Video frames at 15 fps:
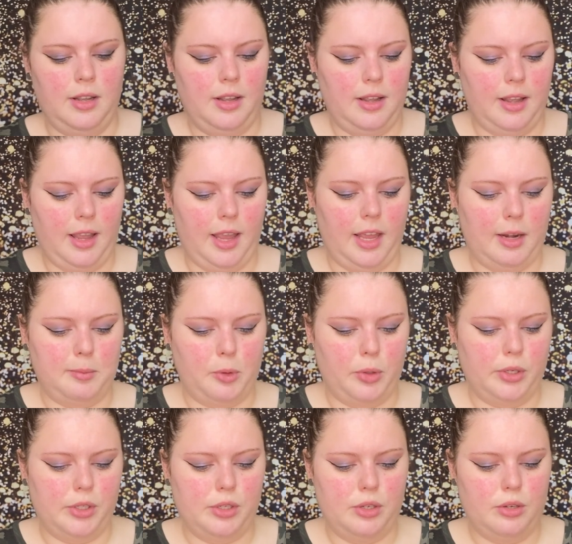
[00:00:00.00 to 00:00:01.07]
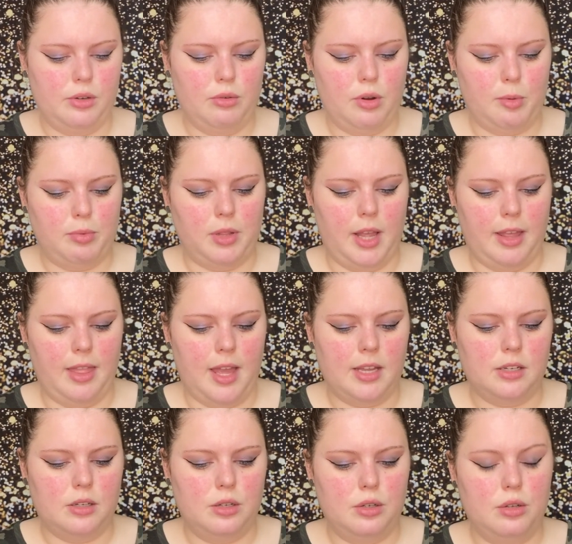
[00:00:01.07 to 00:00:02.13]
and I'm going to apply
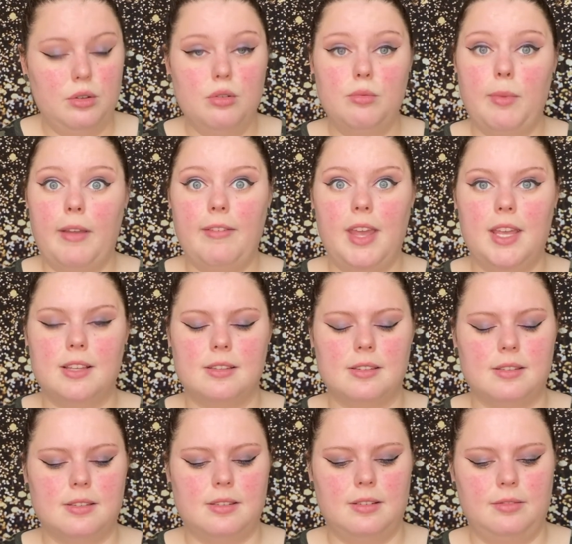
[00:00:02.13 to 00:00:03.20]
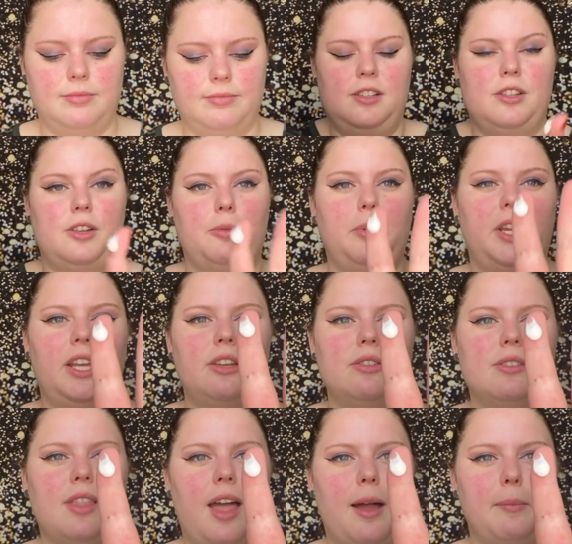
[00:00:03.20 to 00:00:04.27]
that to my face. So I'm gonna
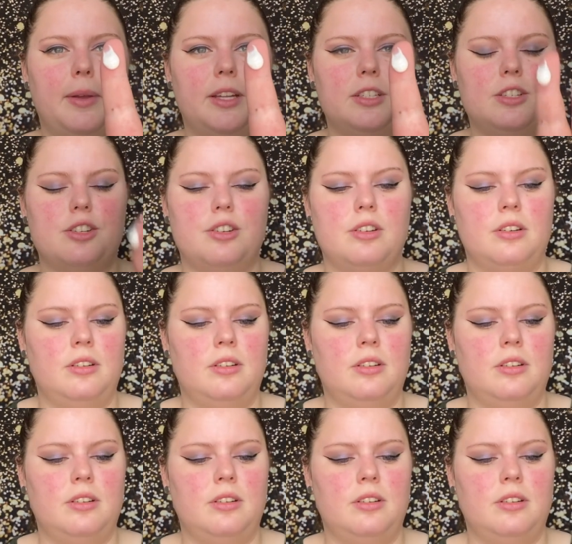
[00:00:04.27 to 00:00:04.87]
use that much.